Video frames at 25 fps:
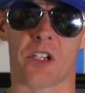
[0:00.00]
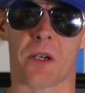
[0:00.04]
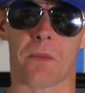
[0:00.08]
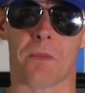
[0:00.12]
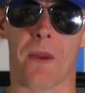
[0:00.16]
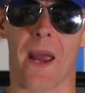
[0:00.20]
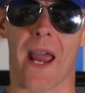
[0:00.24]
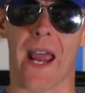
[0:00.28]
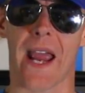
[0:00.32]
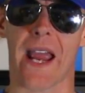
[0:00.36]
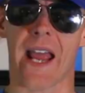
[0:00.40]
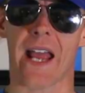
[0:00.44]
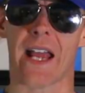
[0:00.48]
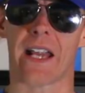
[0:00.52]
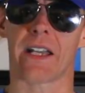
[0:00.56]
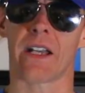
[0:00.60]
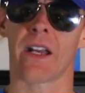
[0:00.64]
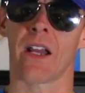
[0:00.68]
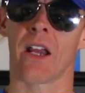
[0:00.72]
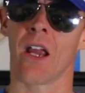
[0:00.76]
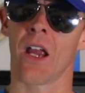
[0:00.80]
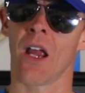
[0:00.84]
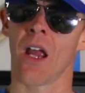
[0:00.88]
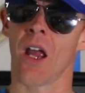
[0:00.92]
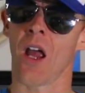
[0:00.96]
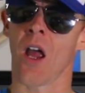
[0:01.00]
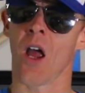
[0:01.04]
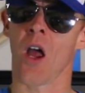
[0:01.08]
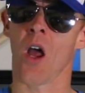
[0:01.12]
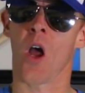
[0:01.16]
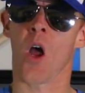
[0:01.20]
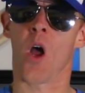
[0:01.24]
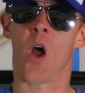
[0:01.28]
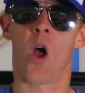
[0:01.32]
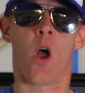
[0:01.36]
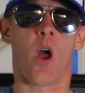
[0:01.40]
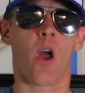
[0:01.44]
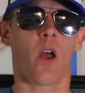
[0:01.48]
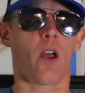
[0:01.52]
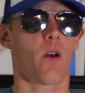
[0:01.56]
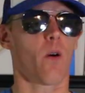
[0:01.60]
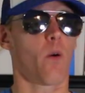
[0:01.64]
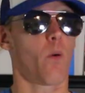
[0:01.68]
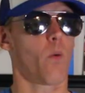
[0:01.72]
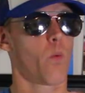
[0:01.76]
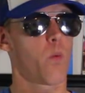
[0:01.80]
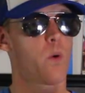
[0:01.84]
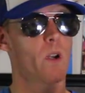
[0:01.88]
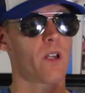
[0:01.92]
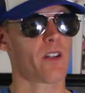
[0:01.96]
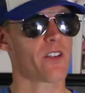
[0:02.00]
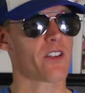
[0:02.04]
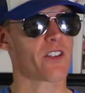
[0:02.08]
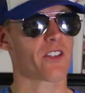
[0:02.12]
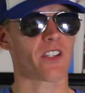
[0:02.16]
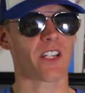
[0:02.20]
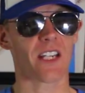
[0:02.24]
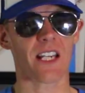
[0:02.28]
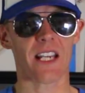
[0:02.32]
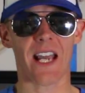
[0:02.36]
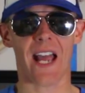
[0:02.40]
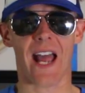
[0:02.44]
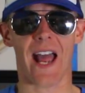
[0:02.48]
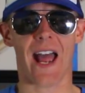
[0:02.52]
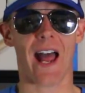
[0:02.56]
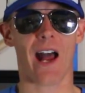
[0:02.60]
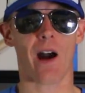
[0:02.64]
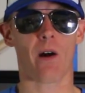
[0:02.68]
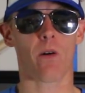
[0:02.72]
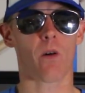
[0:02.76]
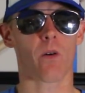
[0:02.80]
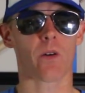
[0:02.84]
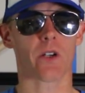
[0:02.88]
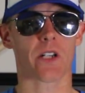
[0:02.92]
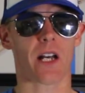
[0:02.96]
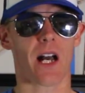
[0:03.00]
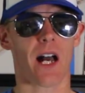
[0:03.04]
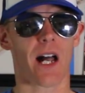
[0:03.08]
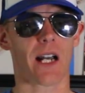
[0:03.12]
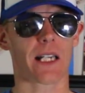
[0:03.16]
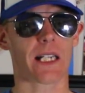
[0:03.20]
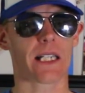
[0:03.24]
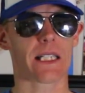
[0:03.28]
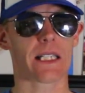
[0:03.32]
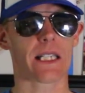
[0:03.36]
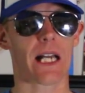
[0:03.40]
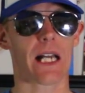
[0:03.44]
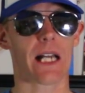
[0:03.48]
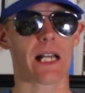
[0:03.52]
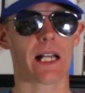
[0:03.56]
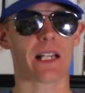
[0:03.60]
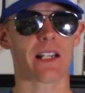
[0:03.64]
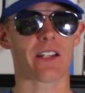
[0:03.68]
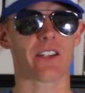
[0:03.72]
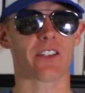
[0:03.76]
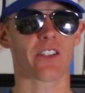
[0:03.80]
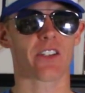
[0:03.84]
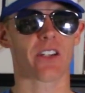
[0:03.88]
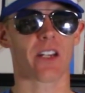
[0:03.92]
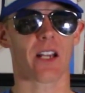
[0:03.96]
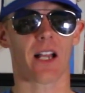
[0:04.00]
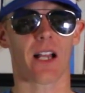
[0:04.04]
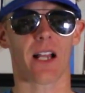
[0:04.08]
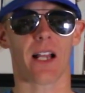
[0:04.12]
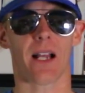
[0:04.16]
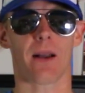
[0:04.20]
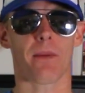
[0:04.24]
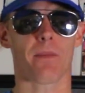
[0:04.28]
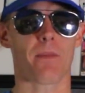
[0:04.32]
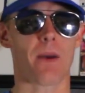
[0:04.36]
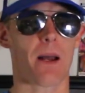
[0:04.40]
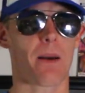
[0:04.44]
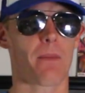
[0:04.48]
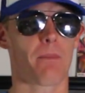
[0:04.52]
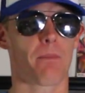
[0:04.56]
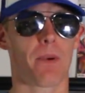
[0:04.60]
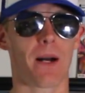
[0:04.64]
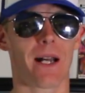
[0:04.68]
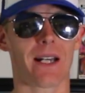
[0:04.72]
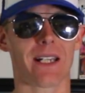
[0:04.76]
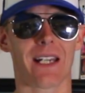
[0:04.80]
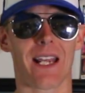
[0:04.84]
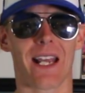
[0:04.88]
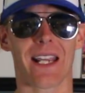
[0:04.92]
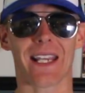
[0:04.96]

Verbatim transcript: Japan. We'll see how Ohtani does, um, but